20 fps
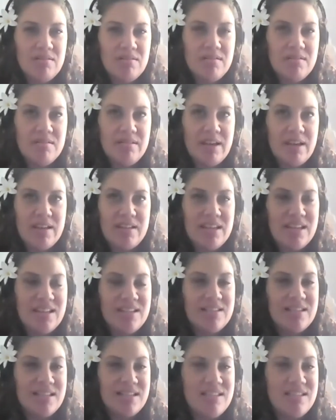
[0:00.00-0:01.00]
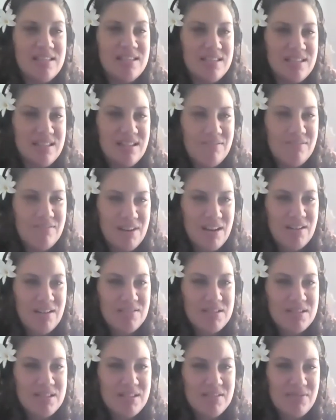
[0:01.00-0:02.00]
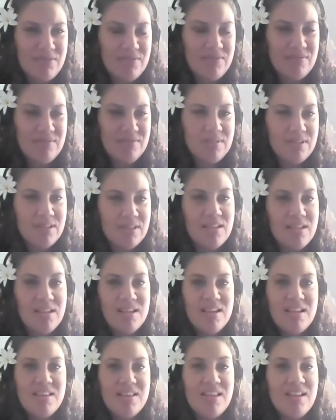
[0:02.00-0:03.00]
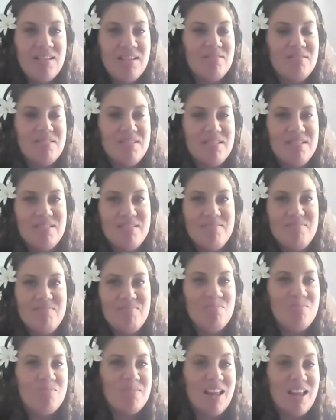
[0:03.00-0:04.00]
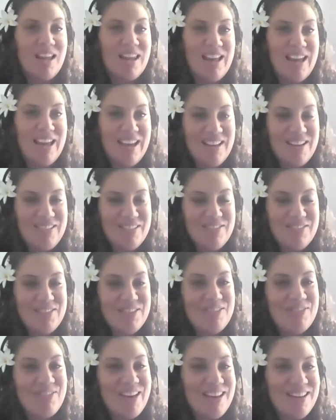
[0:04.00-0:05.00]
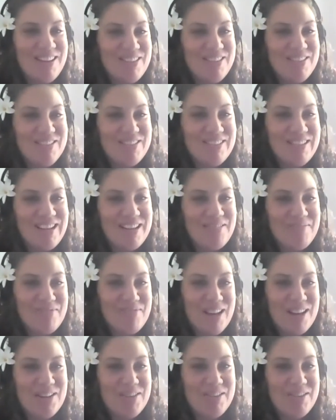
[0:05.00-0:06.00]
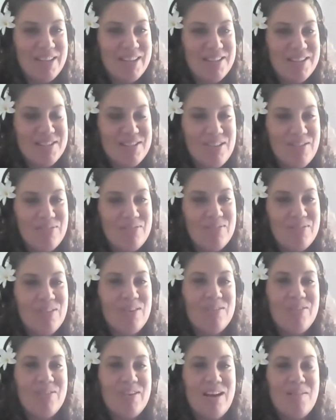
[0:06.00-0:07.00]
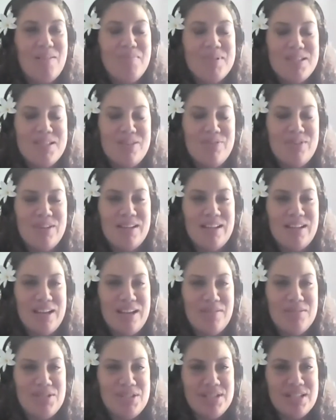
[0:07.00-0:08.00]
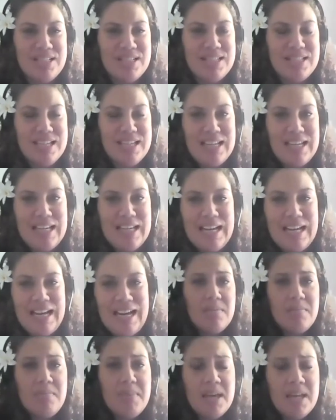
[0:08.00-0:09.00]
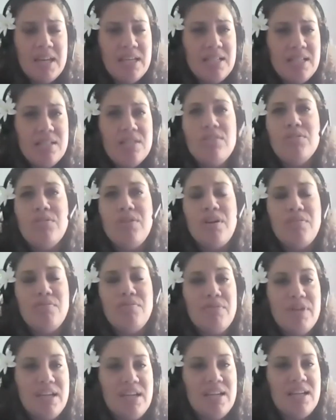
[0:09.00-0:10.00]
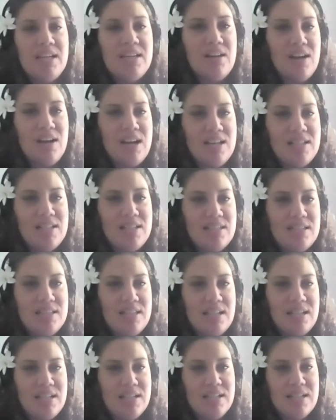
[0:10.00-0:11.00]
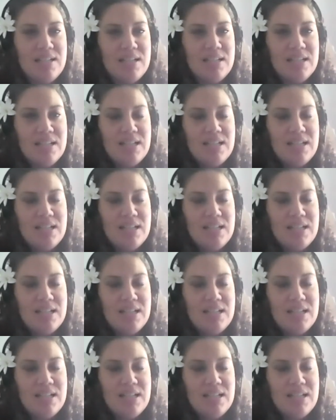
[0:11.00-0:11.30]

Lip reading: that exist around the lack of the valuing of our Pacific languages. Many still don't recognize the